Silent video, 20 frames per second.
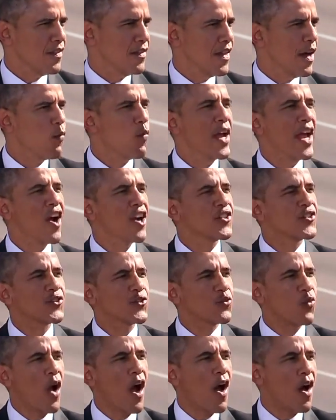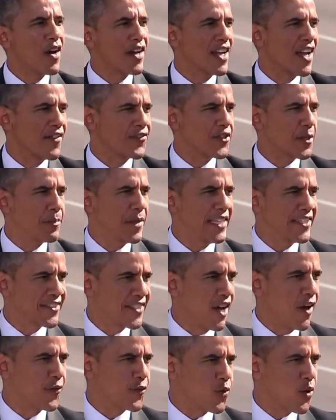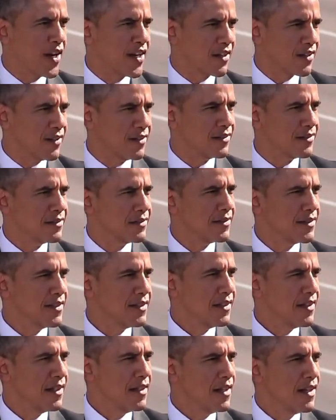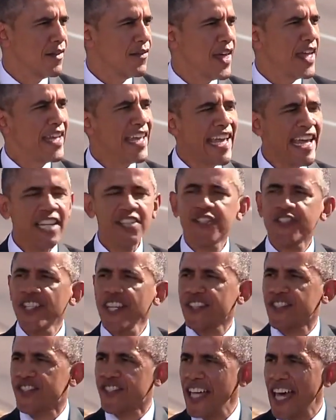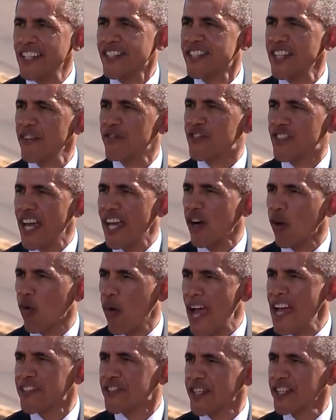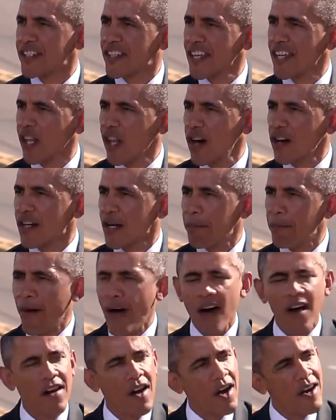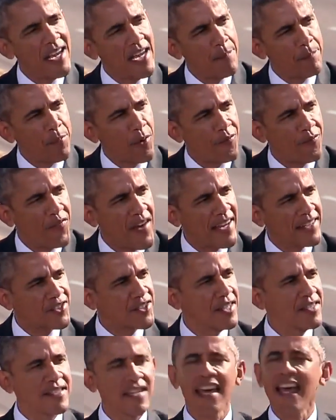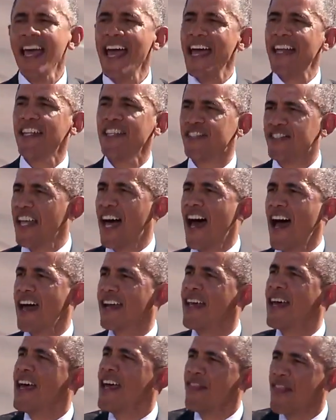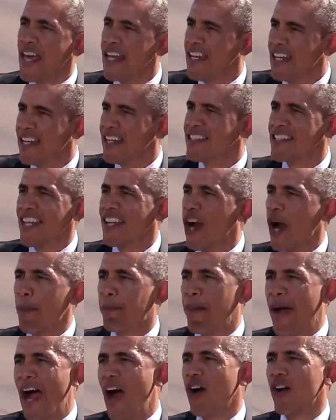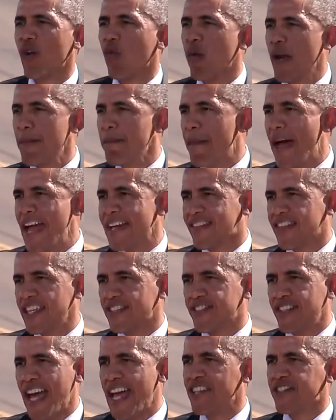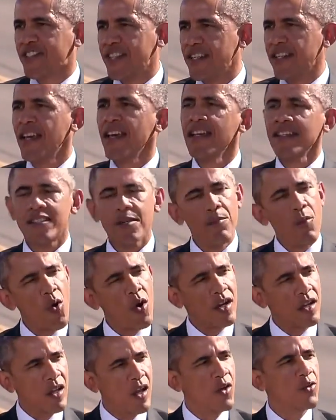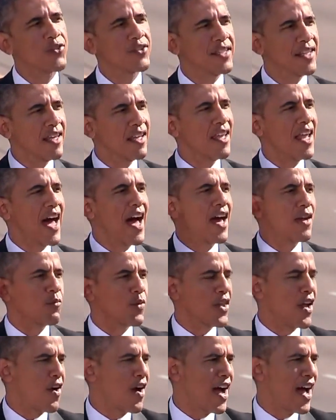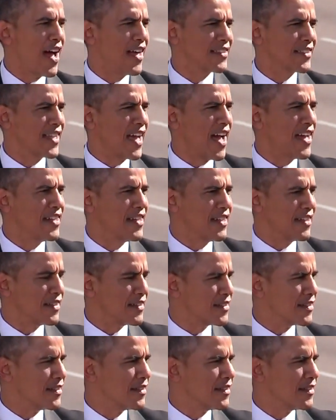that we are strong enough to be self-critical, that each successive generation can look upon our imperfections and decide that it is in our power to remake this nation to more closely align with our highest ideals?